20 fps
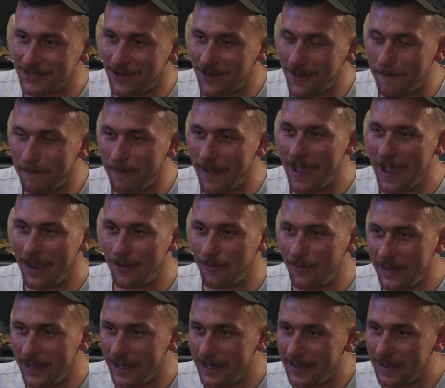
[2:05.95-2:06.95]
on a bye
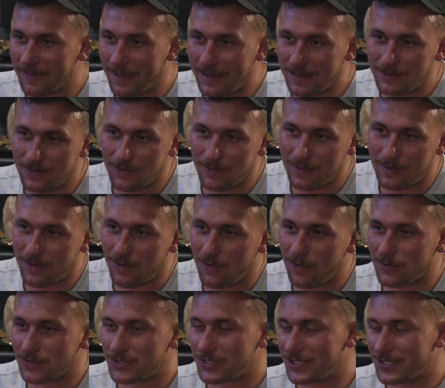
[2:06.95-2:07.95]
week and like doing the
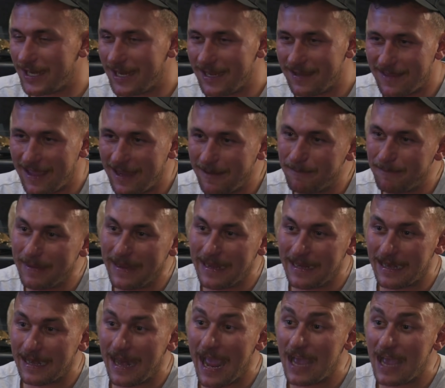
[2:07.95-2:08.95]
whole shit and like
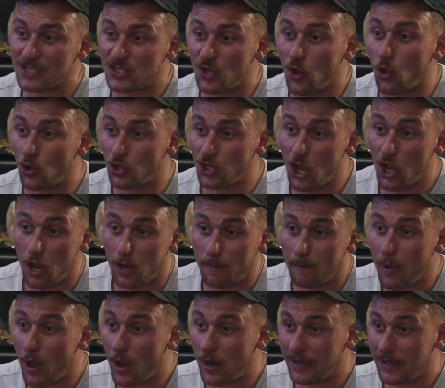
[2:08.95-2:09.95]
being an yeah. asshole young
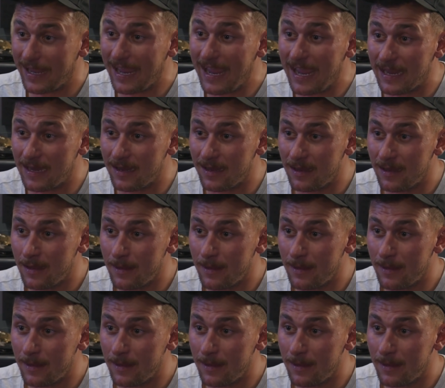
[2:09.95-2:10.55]
punk kid.